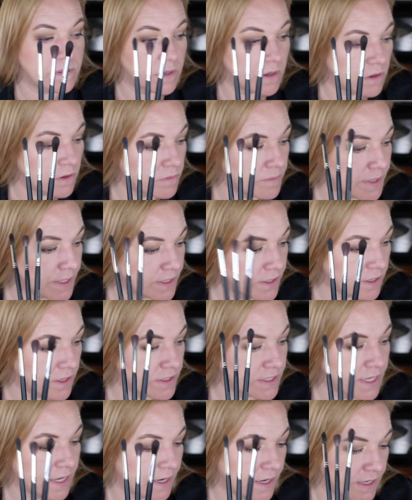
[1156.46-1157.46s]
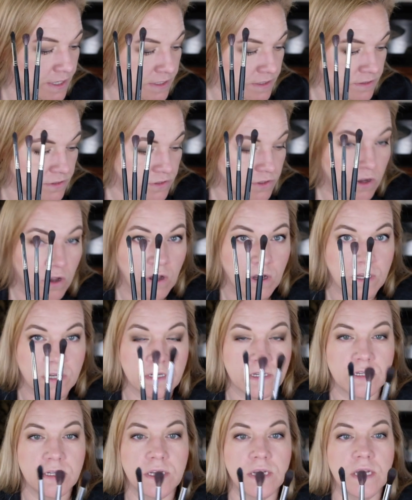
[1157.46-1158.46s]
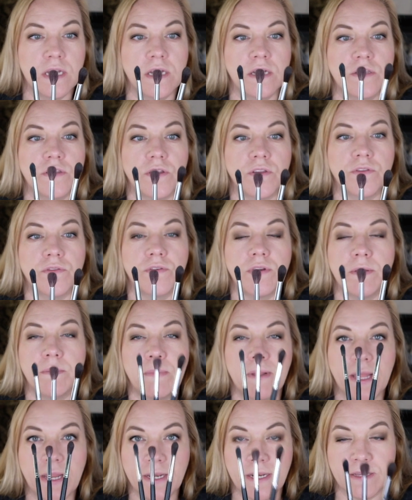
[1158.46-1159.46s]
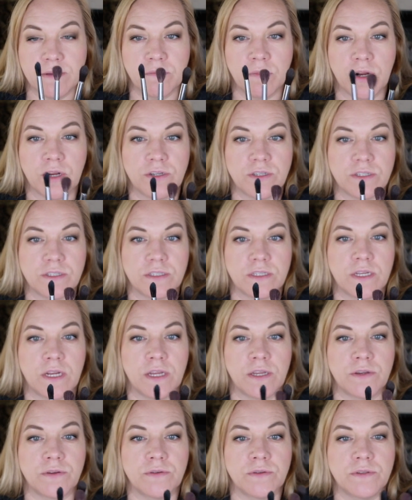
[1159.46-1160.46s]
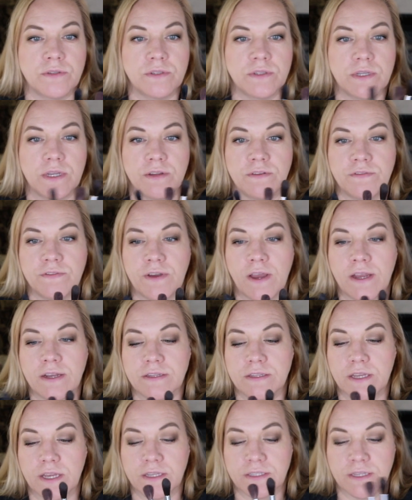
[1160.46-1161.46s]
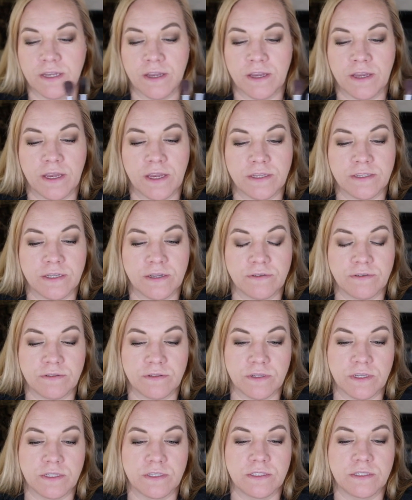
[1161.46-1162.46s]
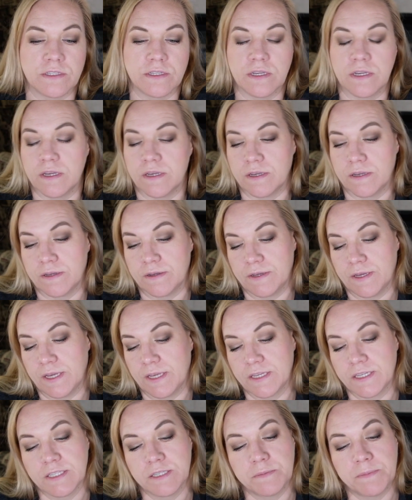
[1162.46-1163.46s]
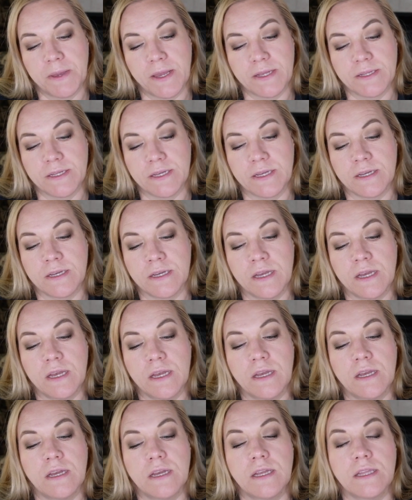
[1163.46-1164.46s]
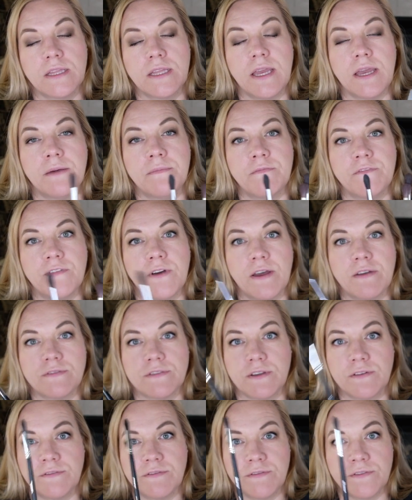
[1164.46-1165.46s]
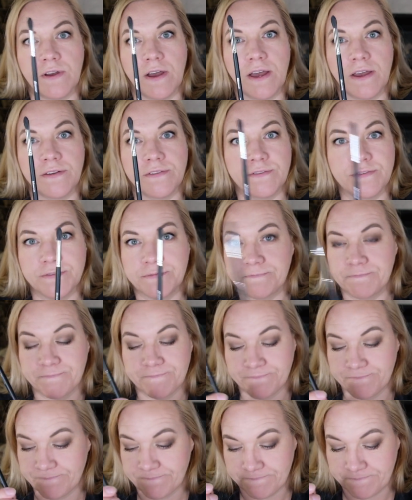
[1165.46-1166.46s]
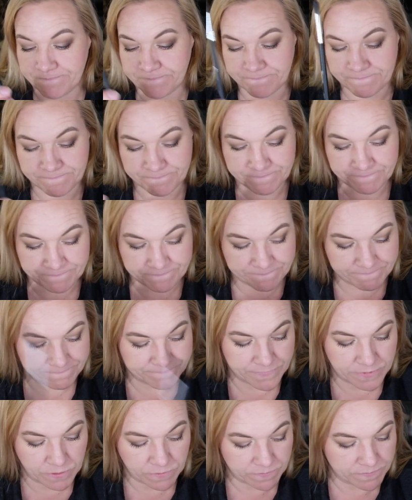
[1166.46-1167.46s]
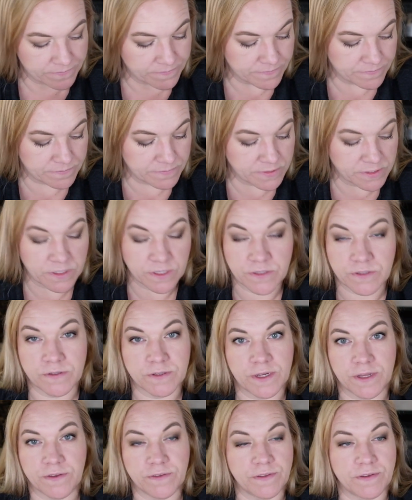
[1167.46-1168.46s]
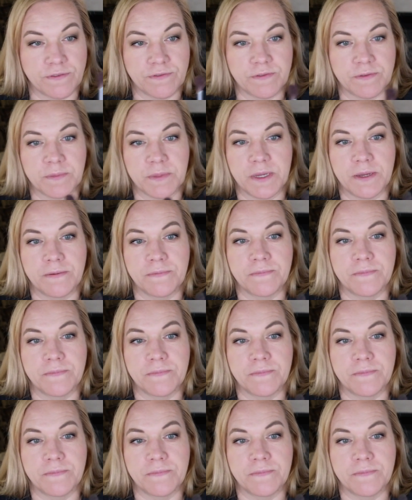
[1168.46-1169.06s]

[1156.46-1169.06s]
oh my god, Karen, talk. The 3 blending brushes that I used, in fact, as I was expecting, the M575, no, it's not doing anything for me.